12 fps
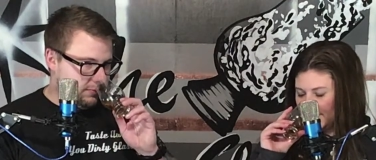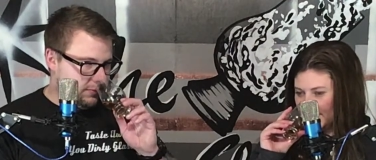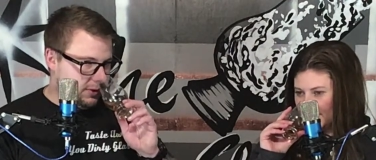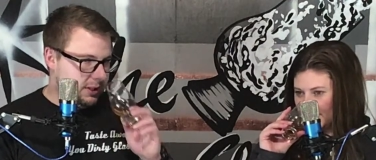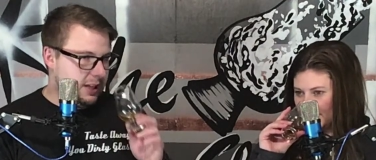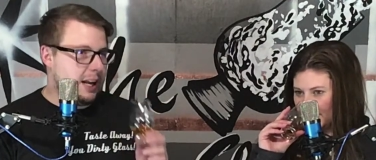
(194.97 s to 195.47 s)

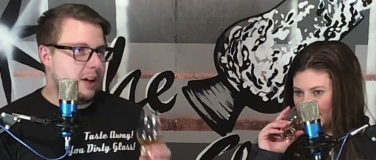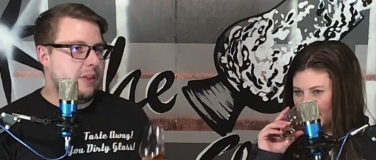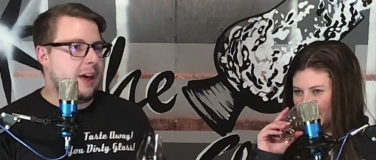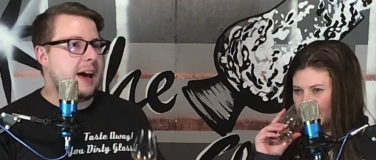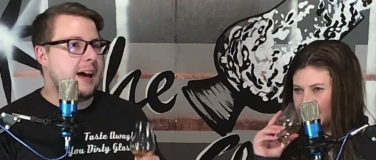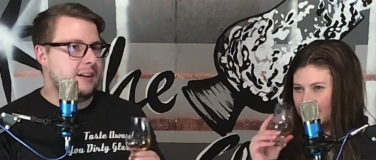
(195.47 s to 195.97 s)
Speaker 1: See, now
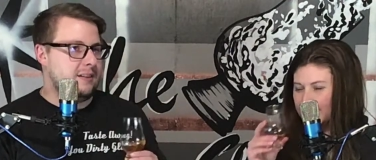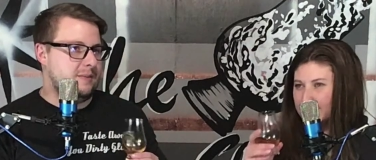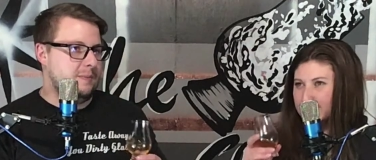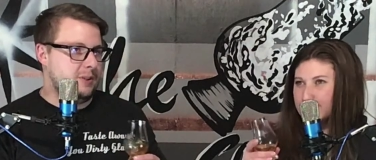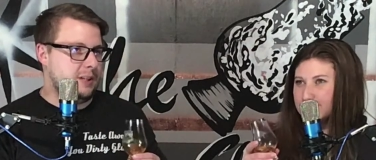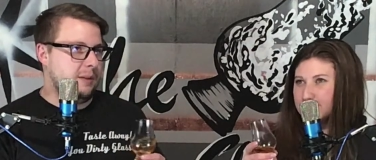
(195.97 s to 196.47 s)
that
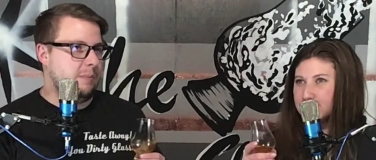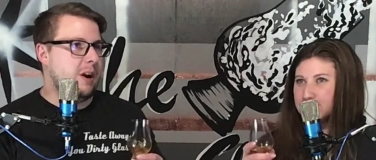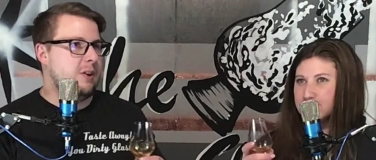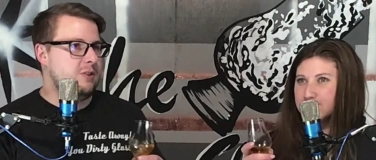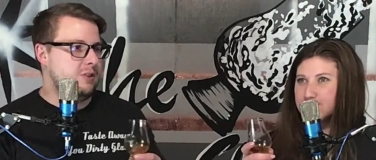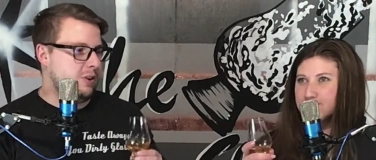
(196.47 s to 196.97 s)
smells like
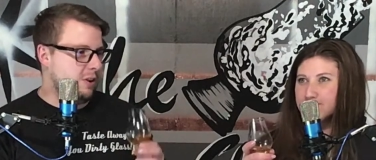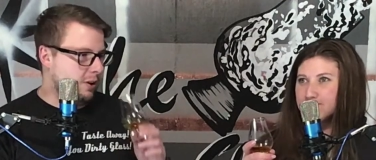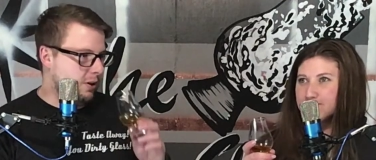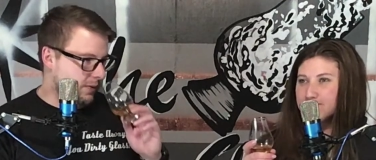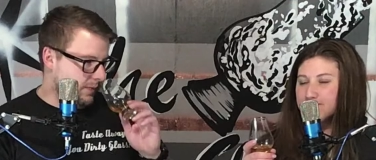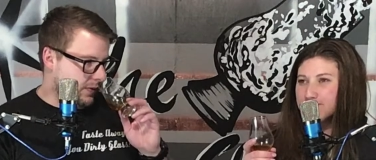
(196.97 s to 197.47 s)
brown
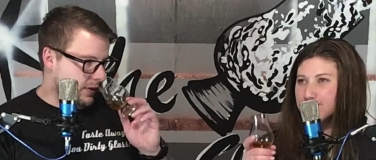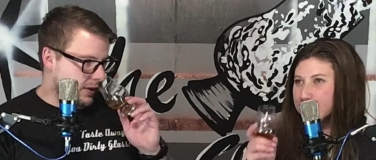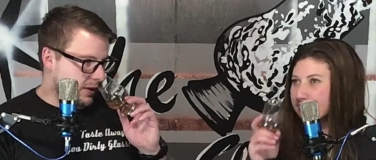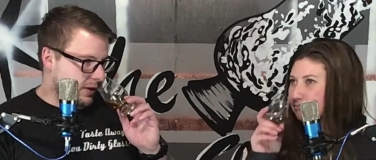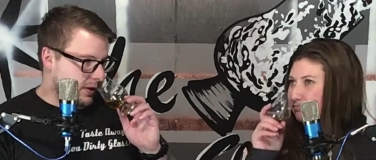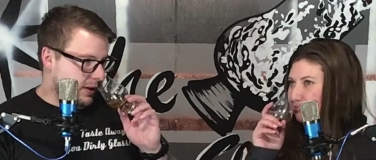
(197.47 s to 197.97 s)
sugar
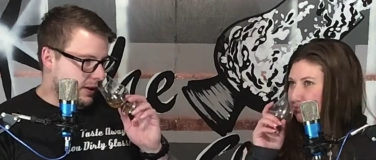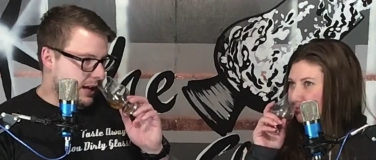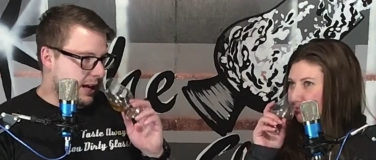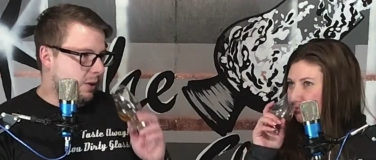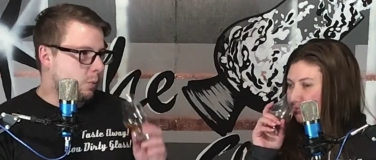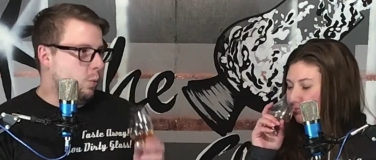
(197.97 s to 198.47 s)

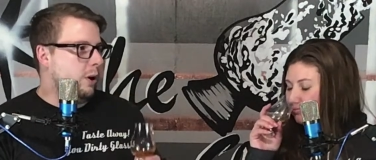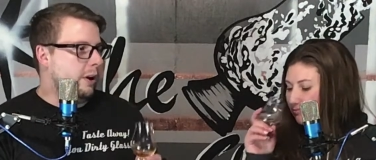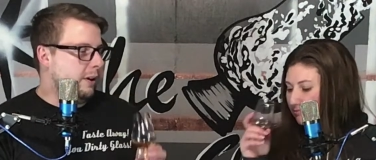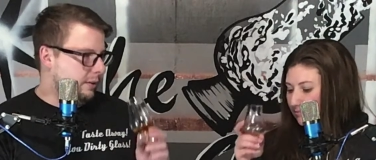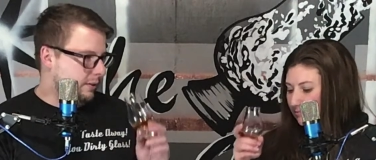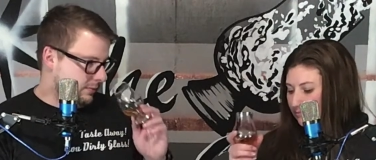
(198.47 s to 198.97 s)
and
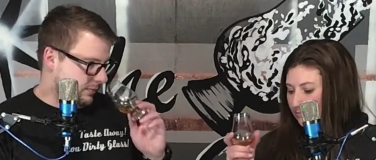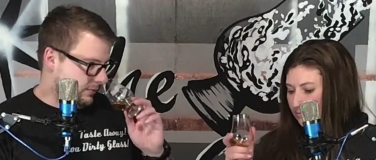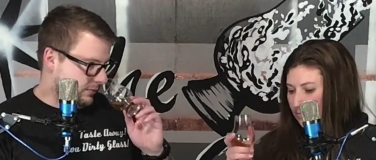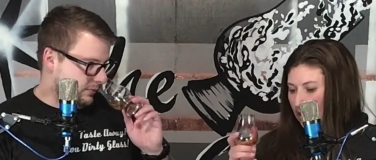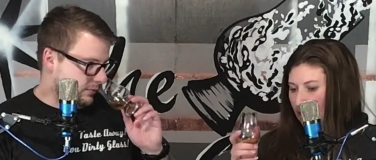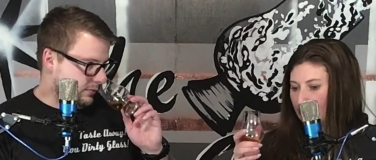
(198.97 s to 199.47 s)
wood.
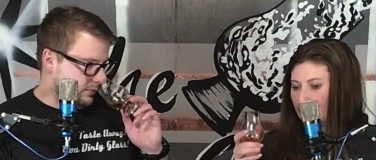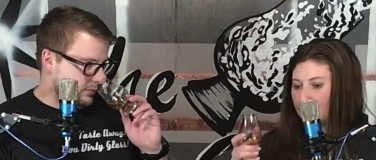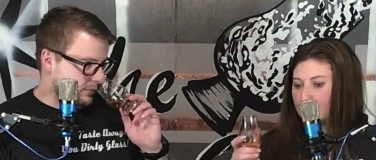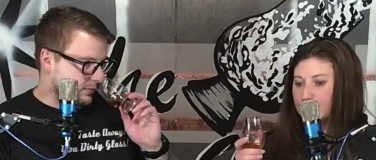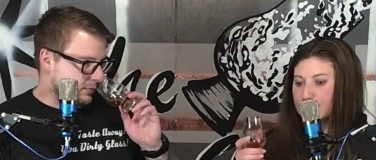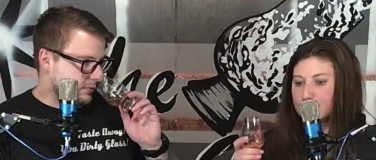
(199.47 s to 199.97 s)
Speaker 2: It
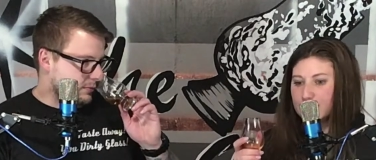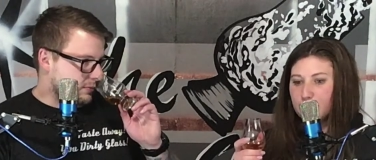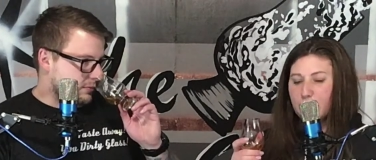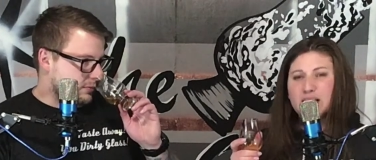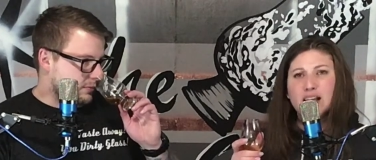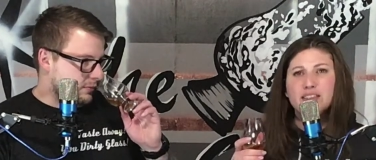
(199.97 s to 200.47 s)
is,
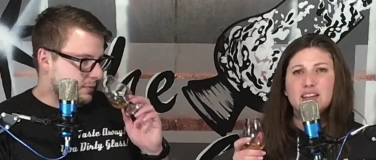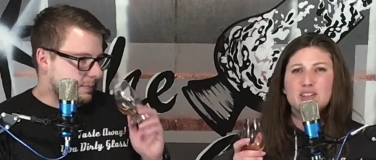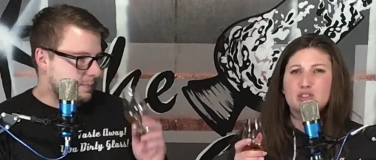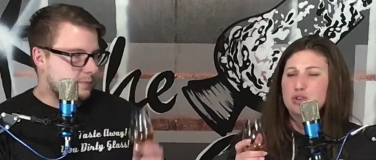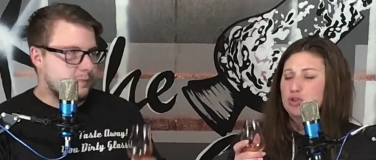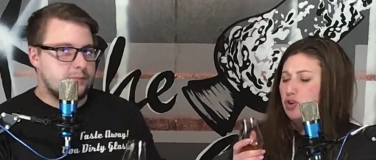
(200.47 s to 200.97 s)
but
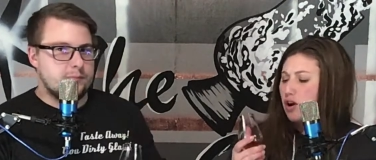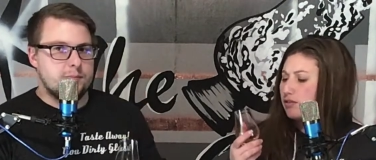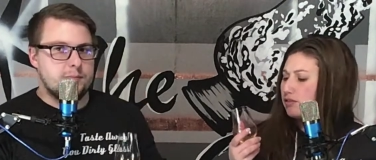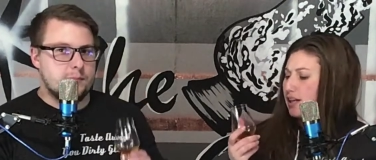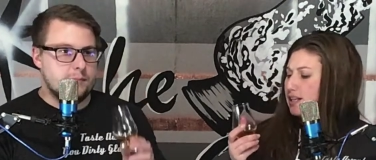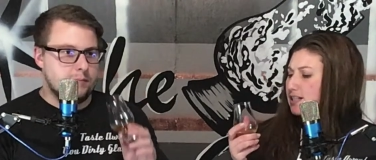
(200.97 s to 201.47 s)
nothing's too
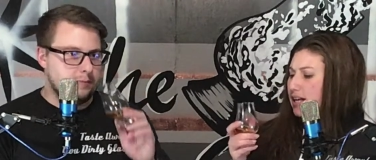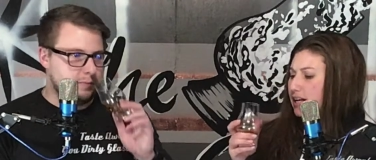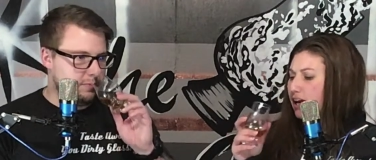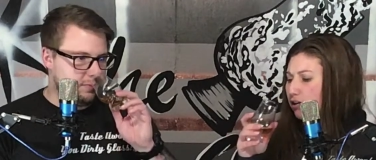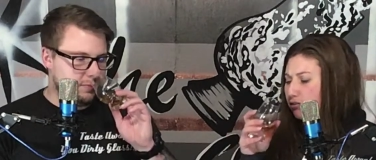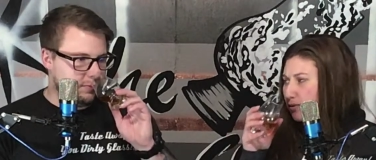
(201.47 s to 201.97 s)
strong, like
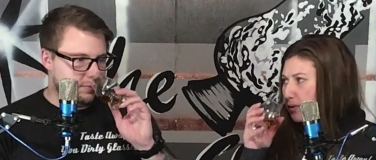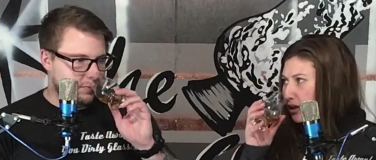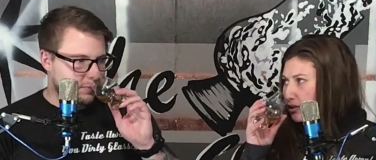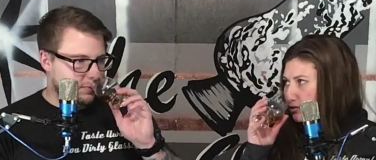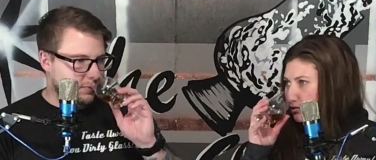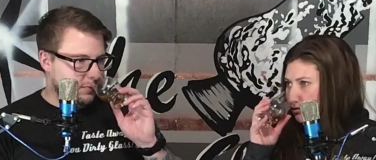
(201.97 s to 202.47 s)
standing
Speaker 1: out for me.
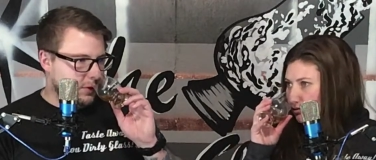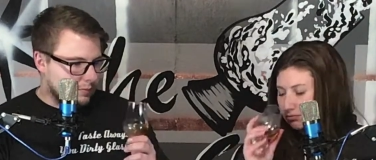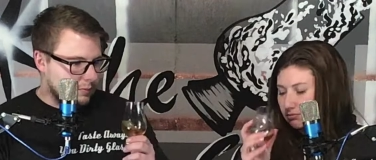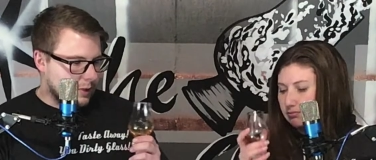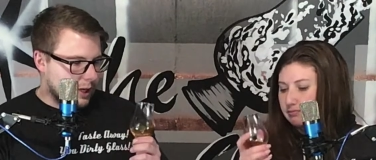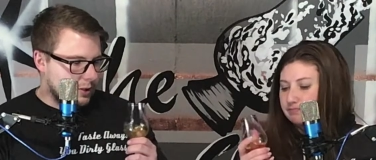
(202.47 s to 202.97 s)

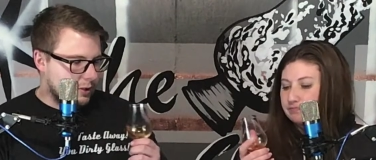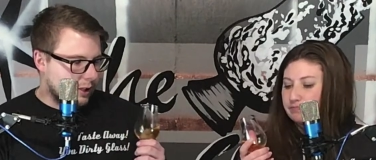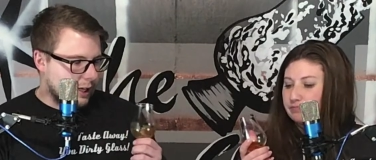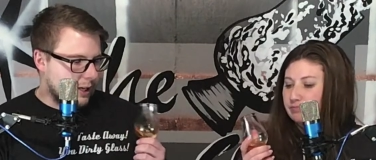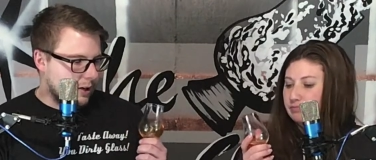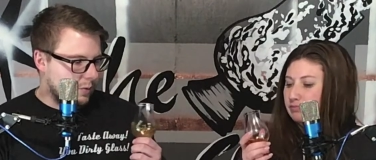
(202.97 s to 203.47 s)
I actually
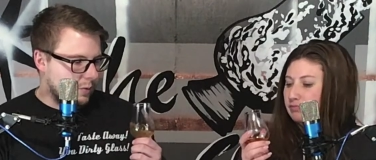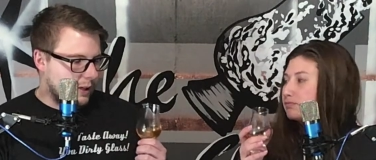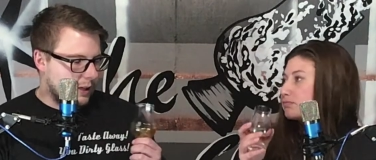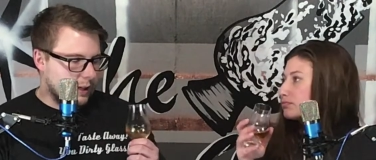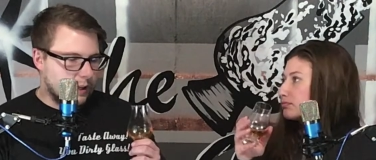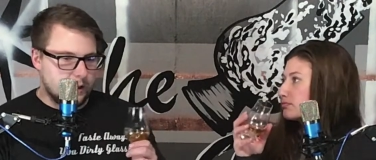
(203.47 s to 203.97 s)
like how
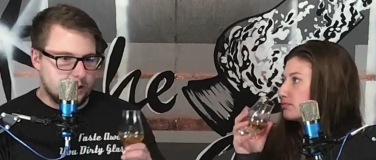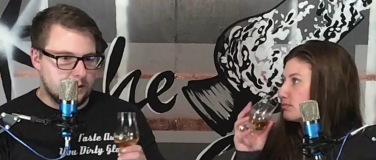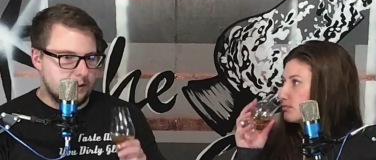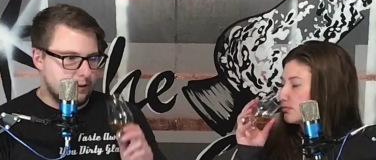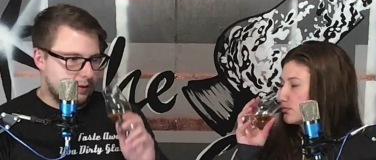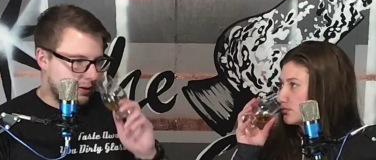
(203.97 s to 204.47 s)
woody it
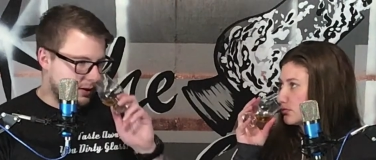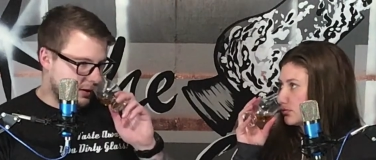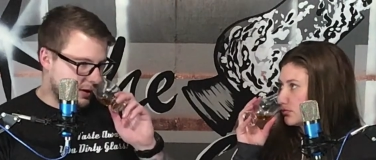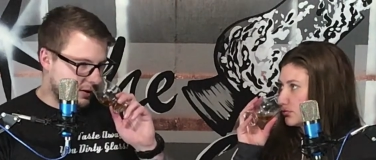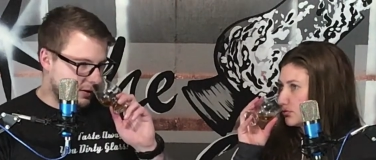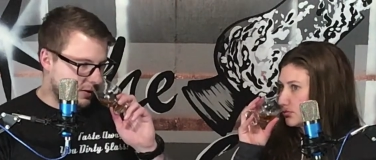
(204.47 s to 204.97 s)
is on
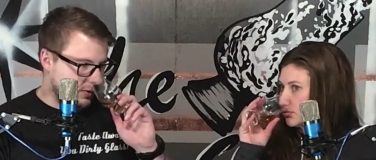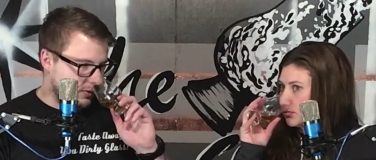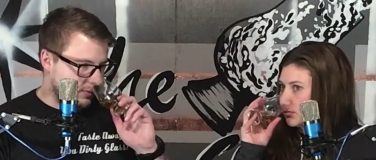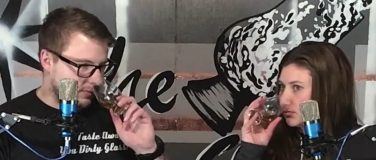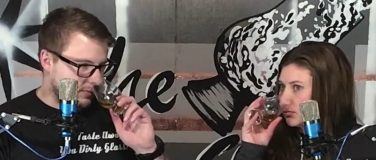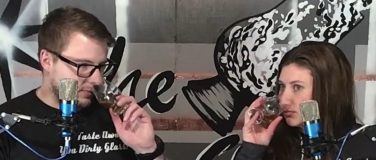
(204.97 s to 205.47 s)
the nose. And